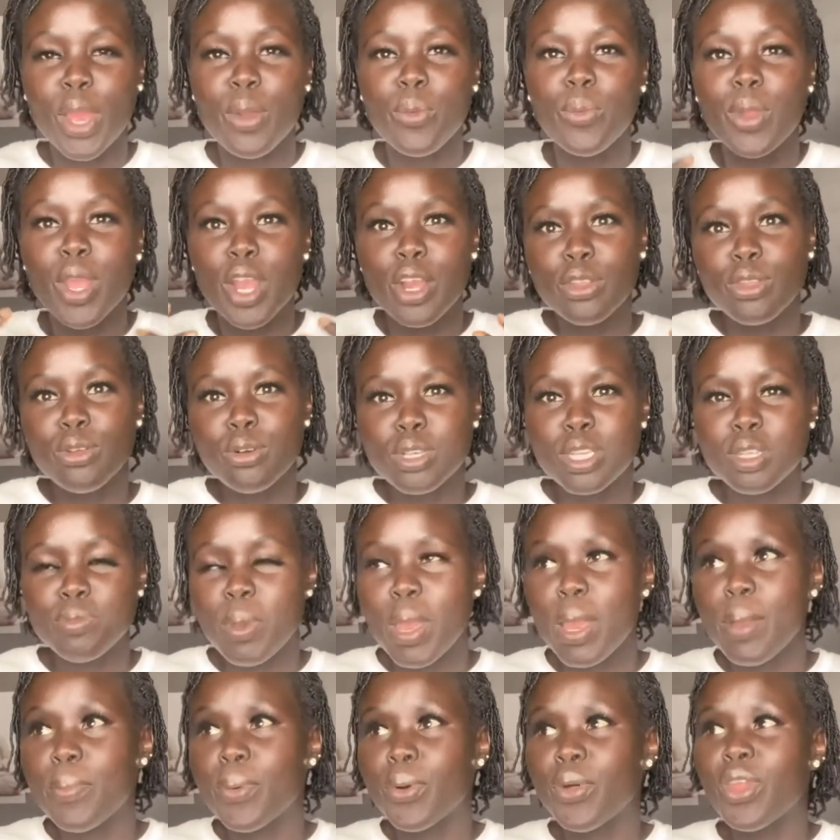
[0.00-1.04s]
We are those
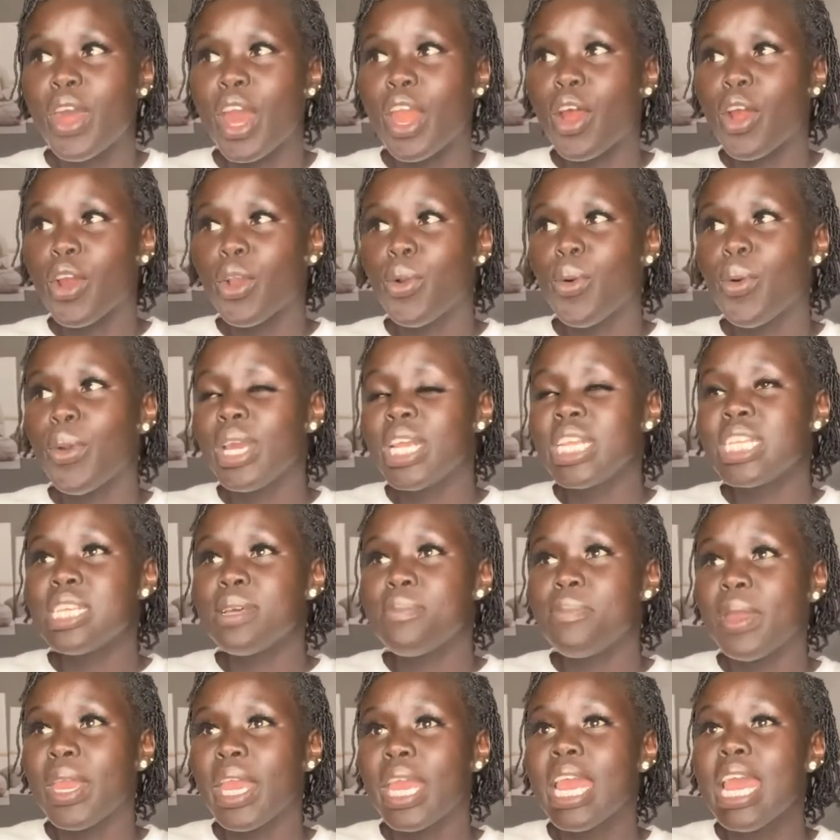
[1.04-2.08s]
people that are going to
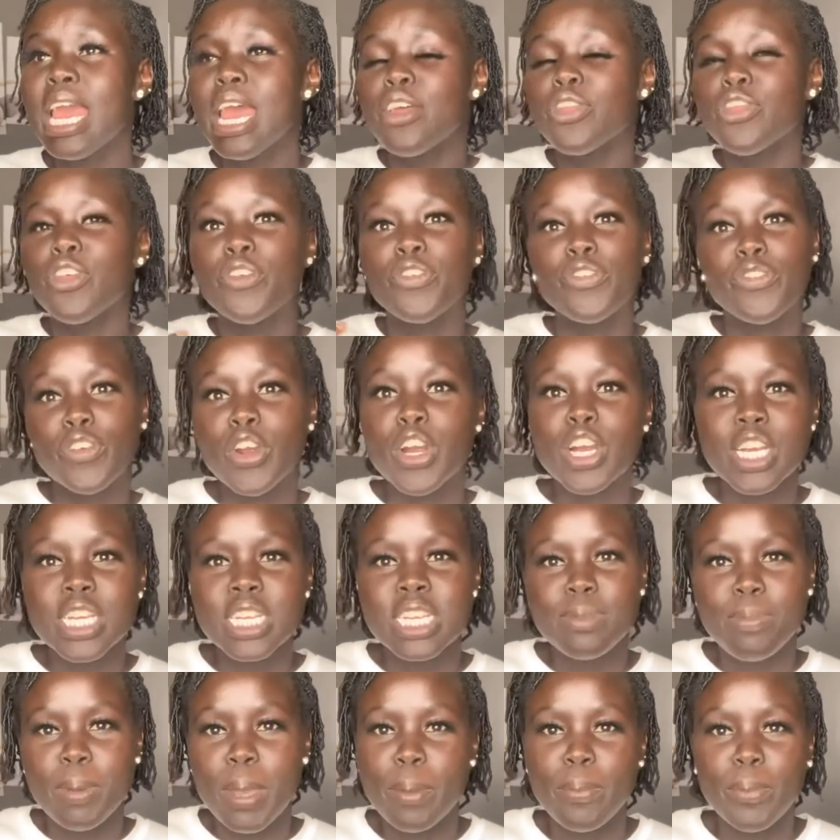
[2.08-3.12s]
be the
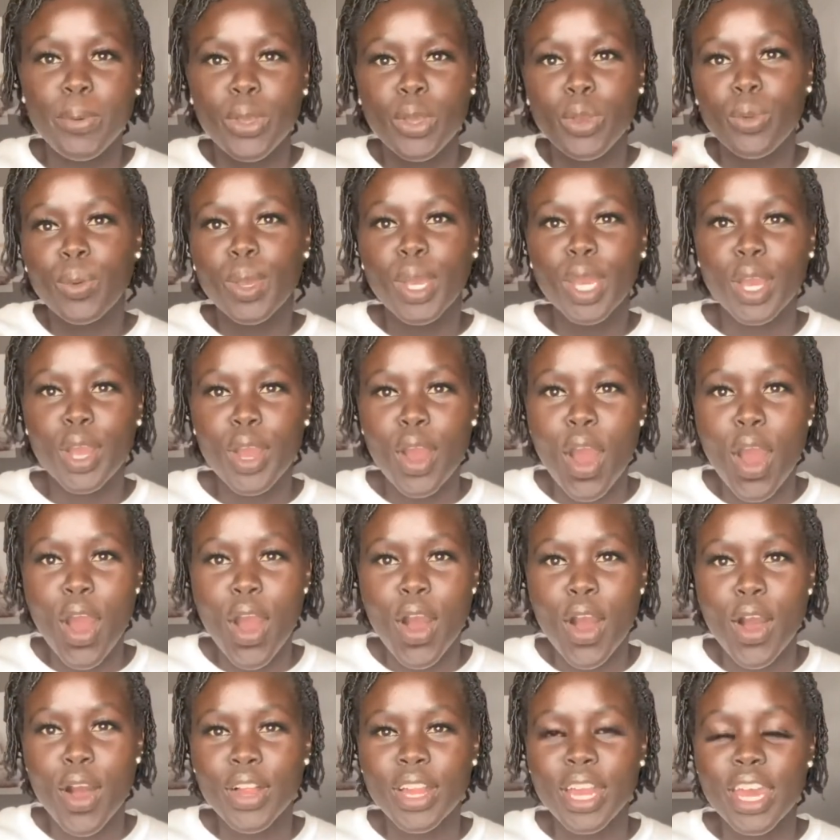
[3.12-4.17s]
first people you can
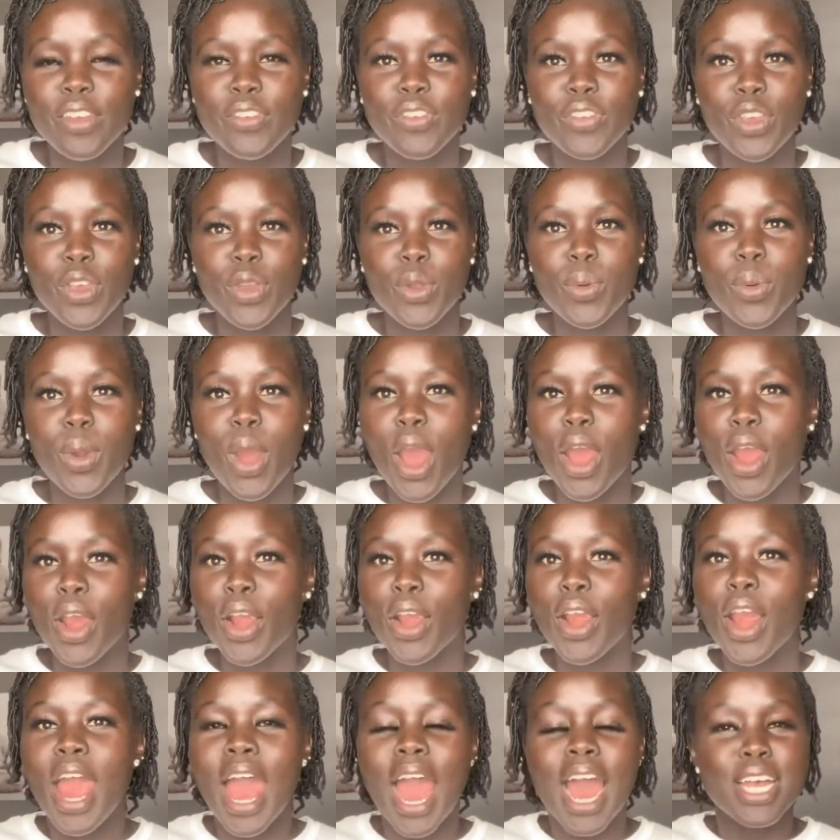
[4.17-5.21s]
call if you
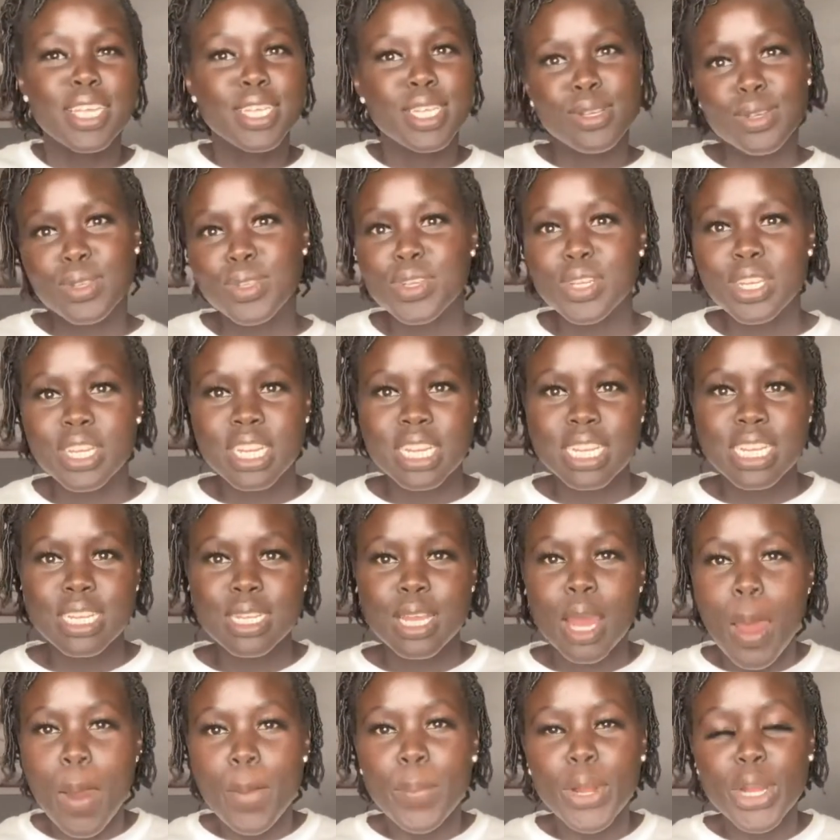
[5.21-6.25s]
are a South Sudanese
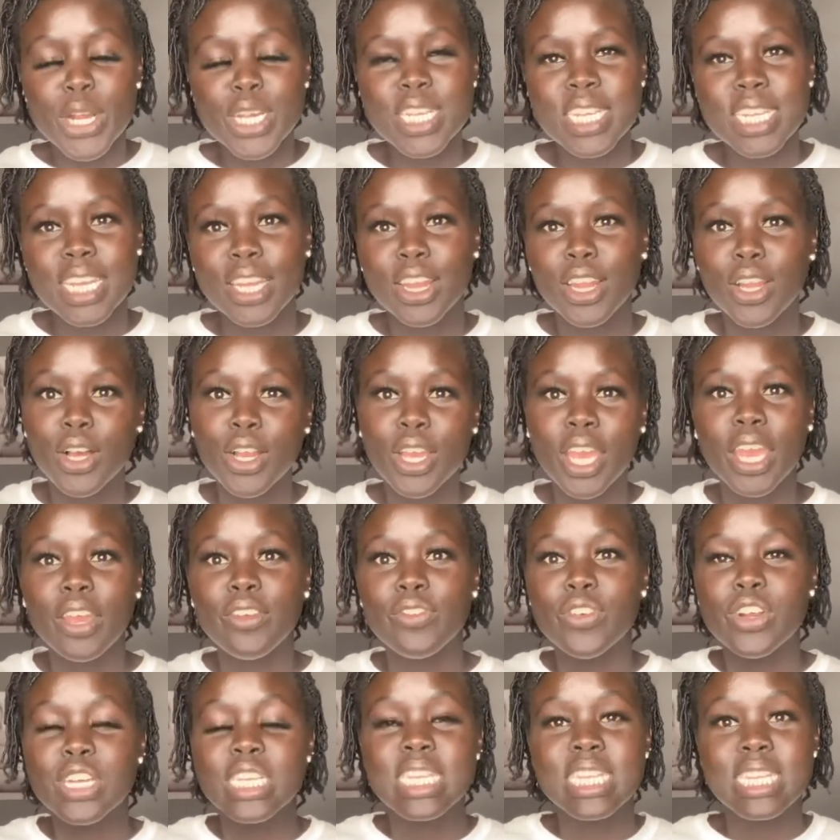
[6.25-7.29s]
person looking
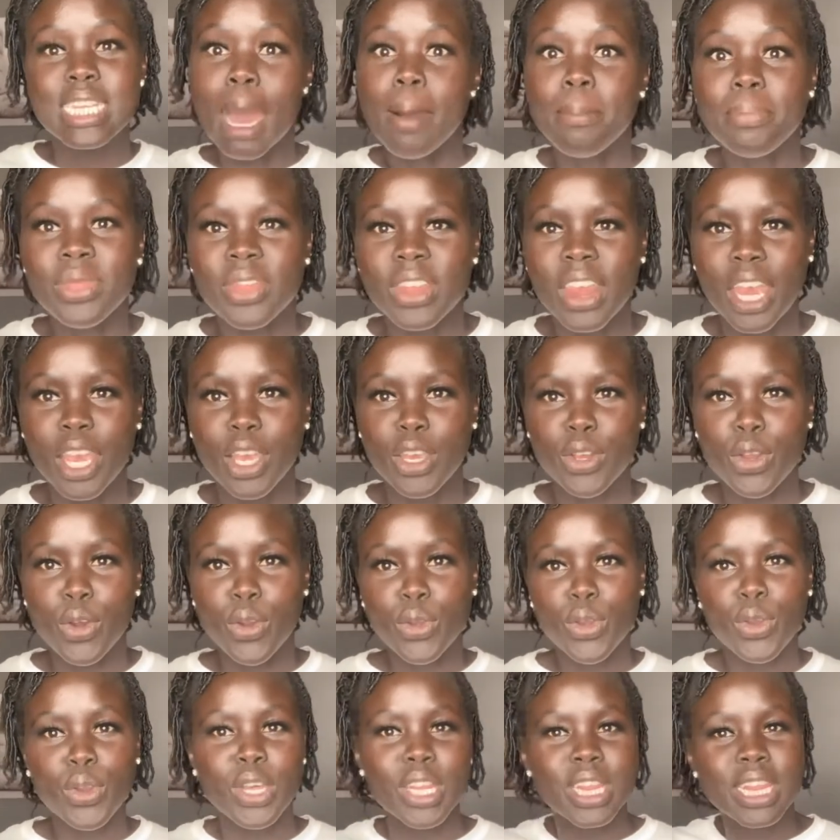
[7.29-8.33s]
for something. You know,
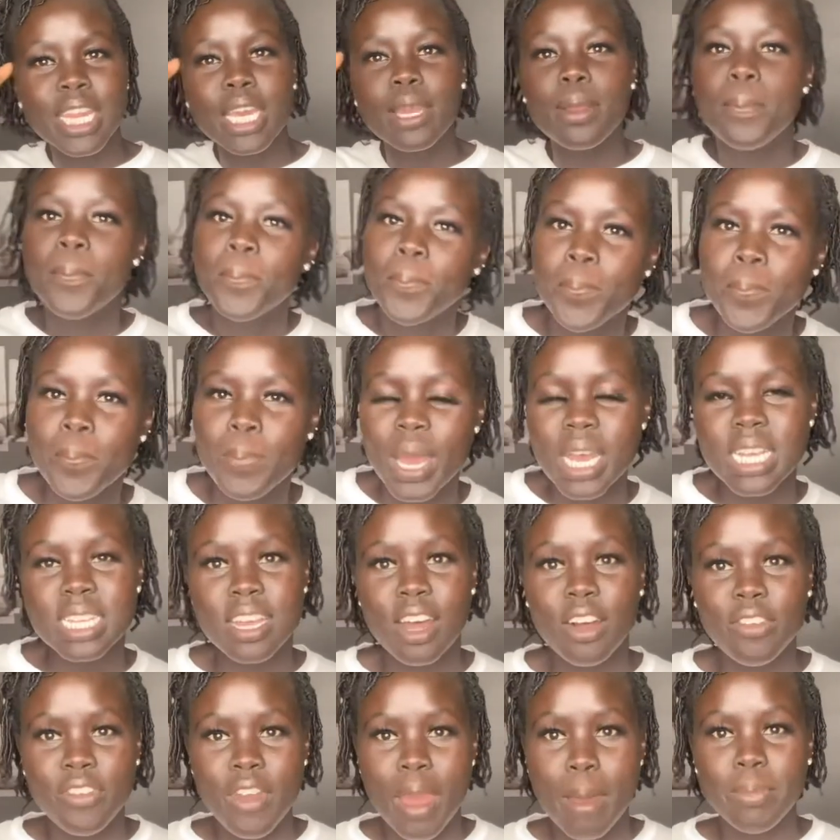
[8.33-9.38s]
you can think, Best
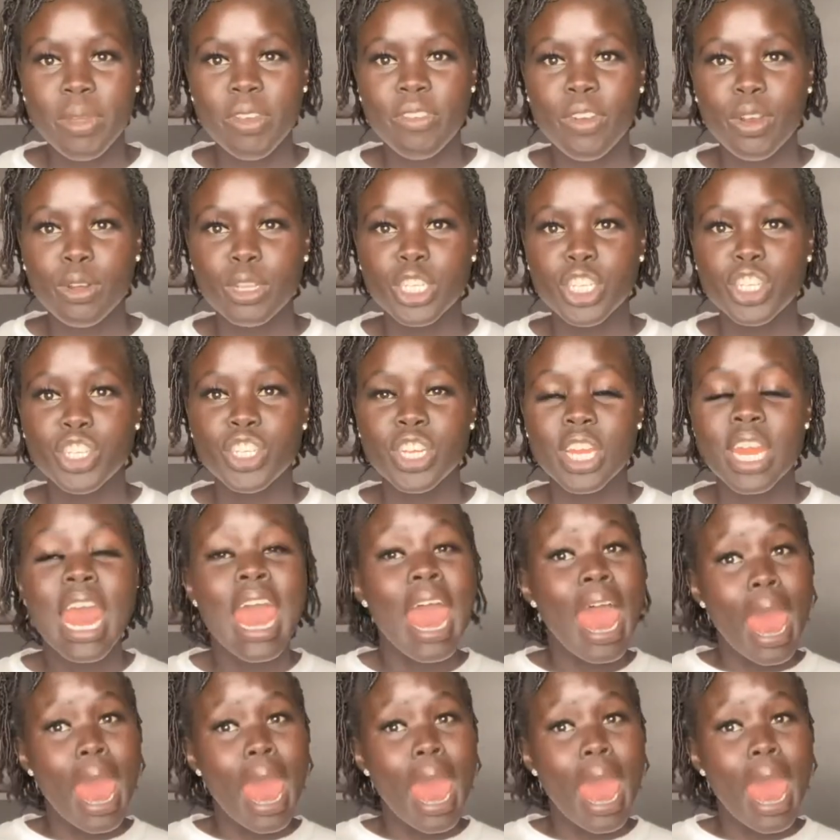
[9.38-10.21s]
Health Family Foundation.